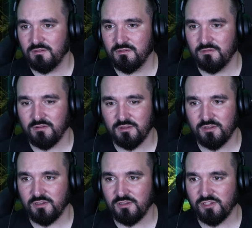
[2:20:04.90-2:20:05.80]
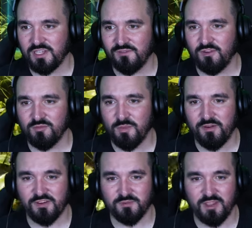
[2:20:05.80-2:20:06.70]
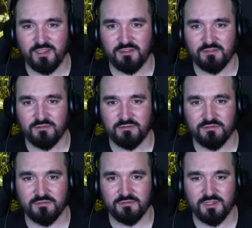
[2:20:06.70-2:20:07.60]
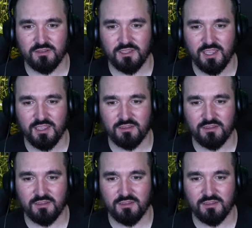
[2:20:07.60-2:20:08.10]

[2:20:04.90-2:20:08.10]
Alright, just have all my berries, mate. Don't care.